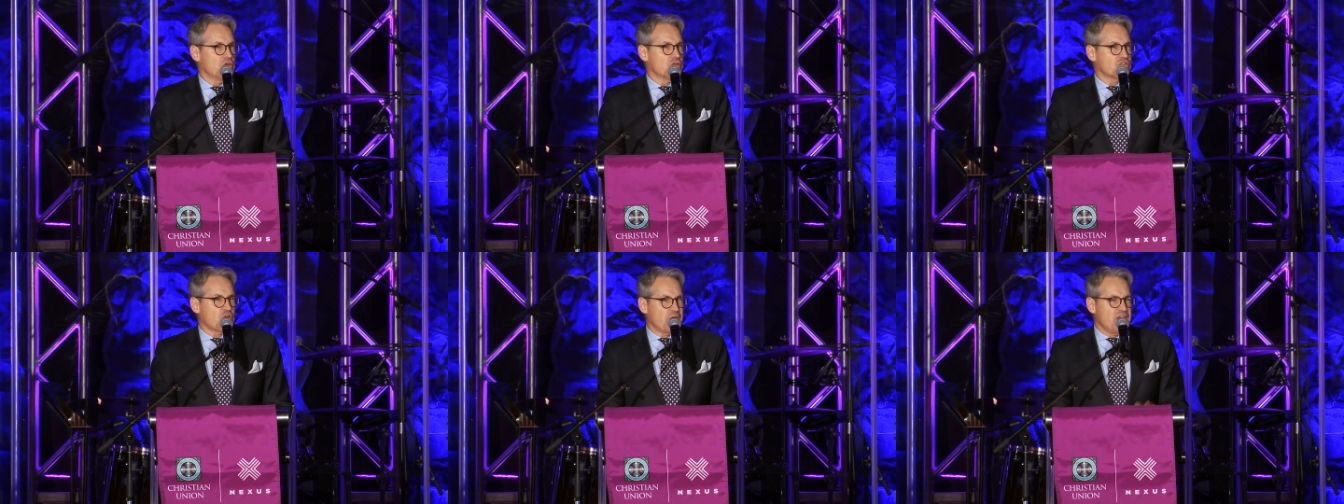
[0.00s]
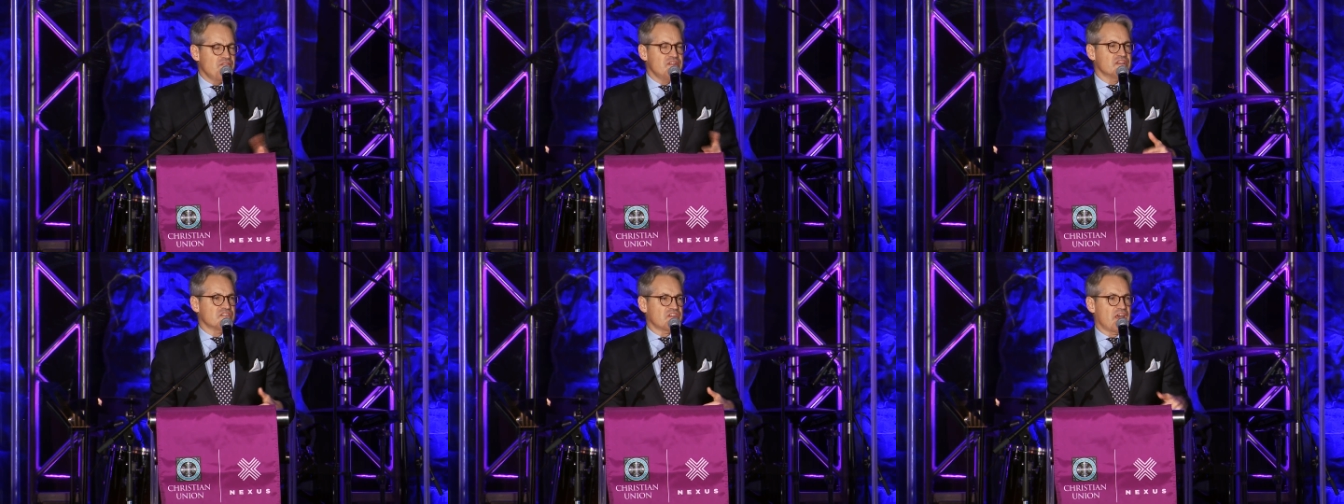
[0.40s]
so
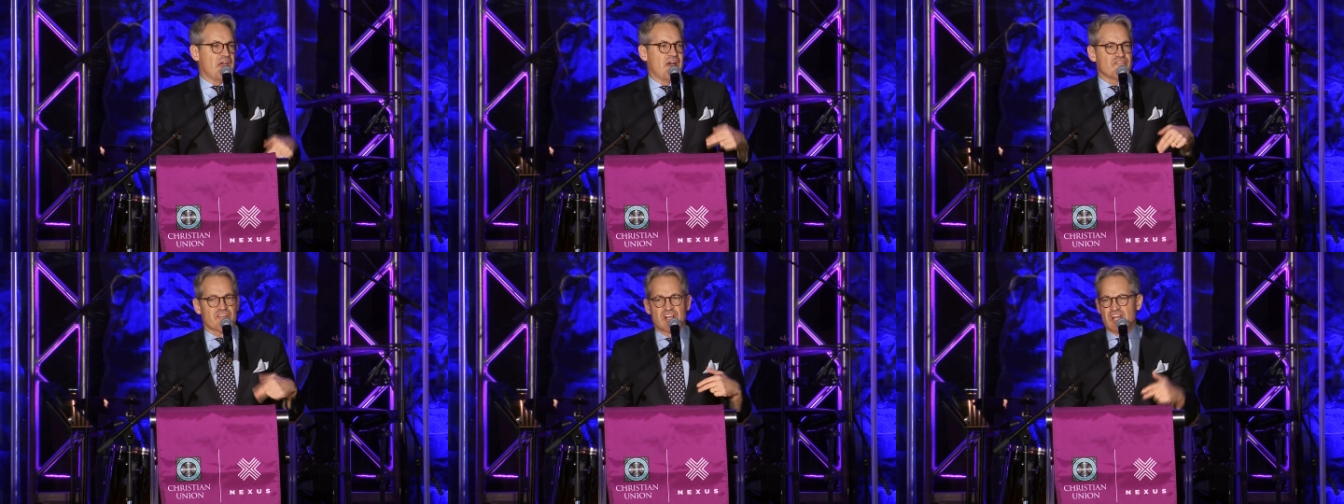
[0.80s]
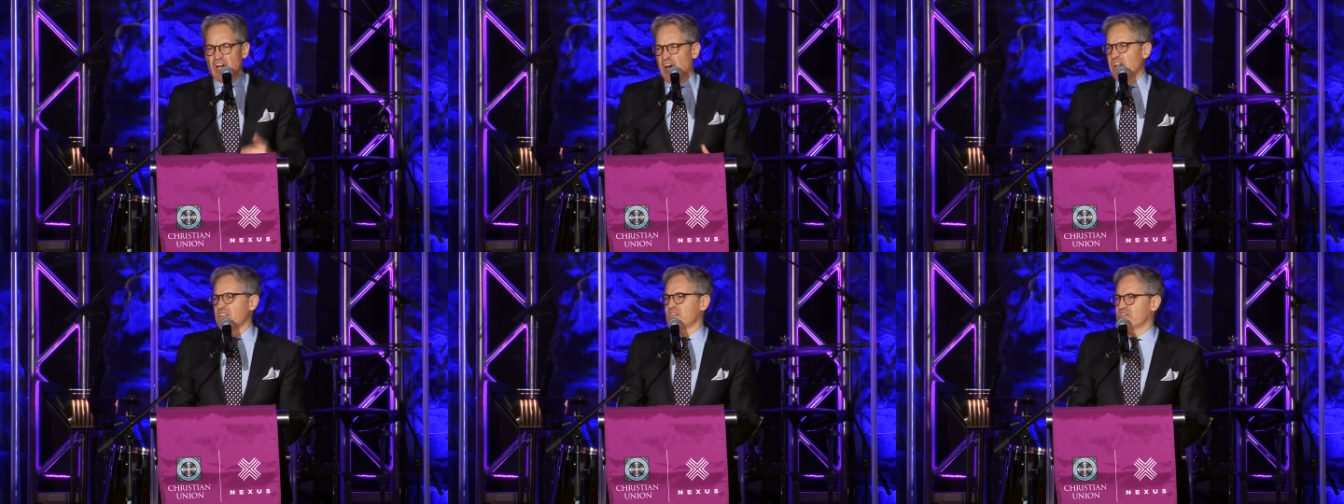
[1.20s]
even to say have
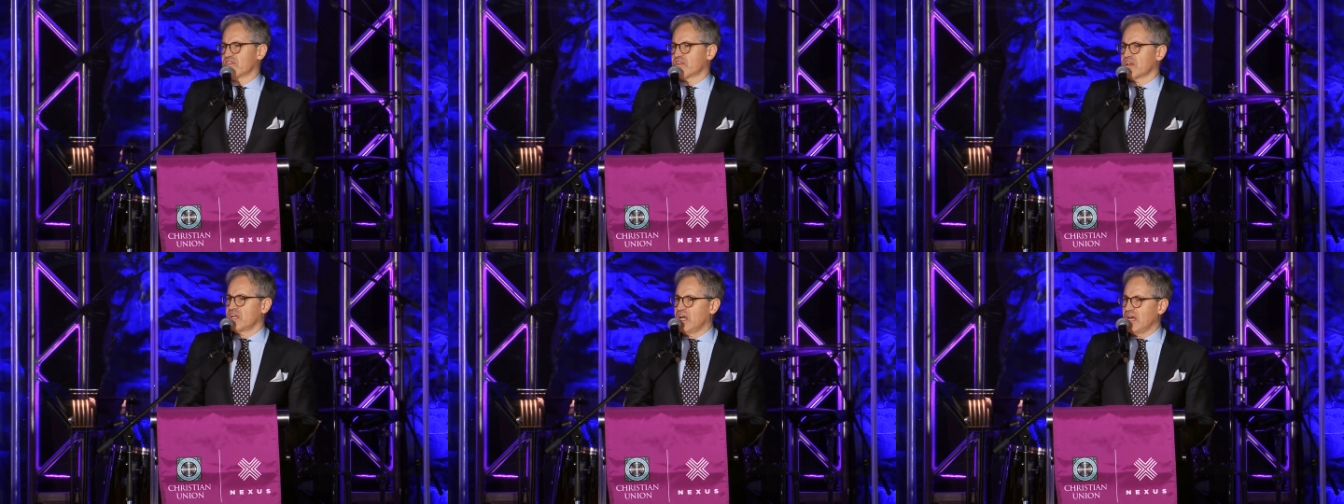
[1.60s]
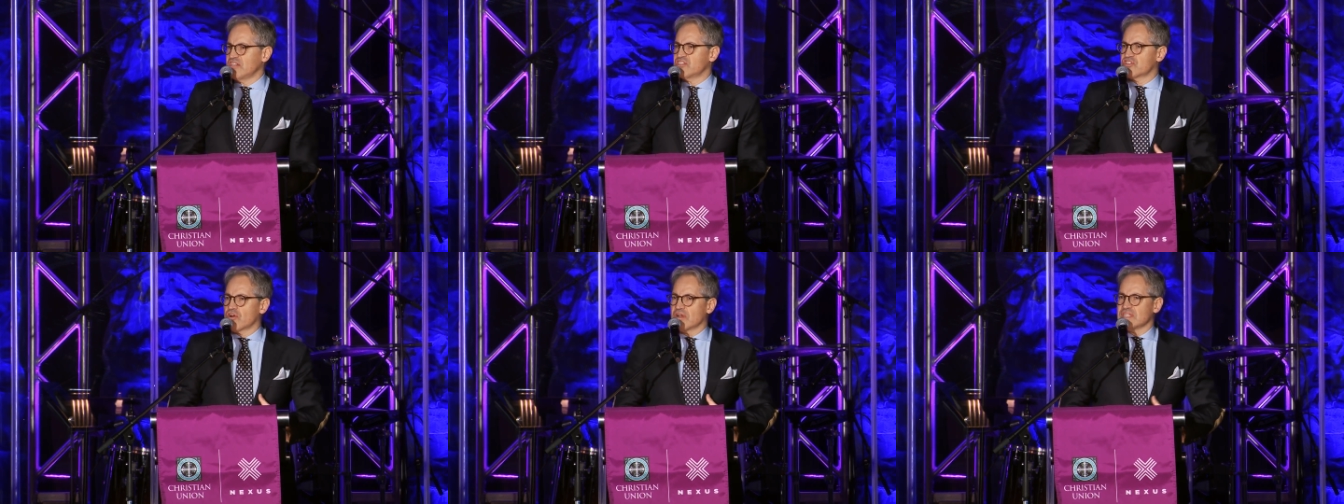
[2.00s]
guts,
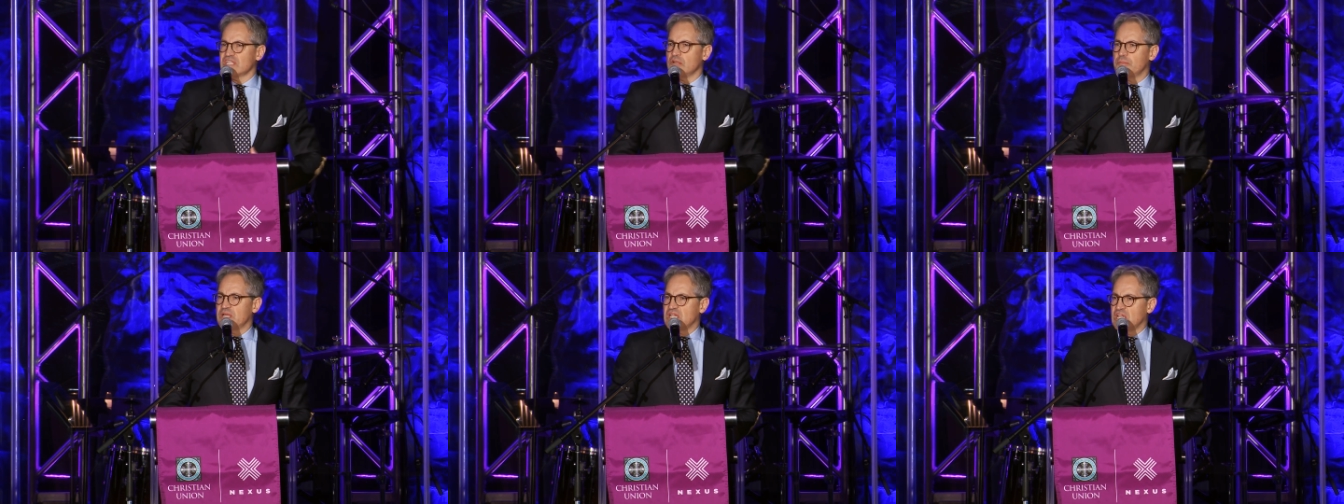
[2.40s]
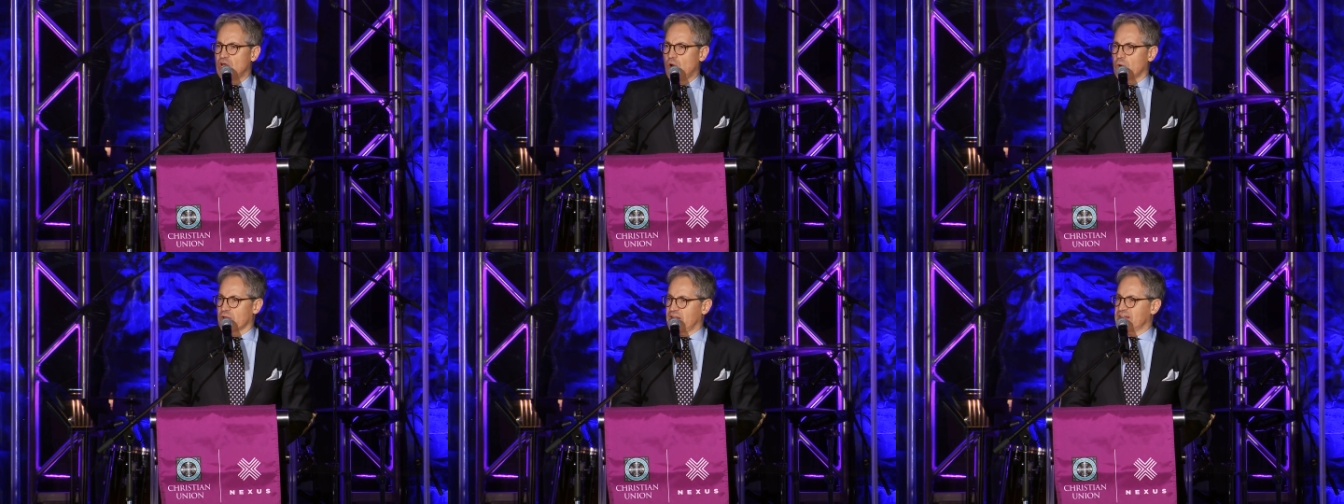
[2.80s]
guts are a little bit lower.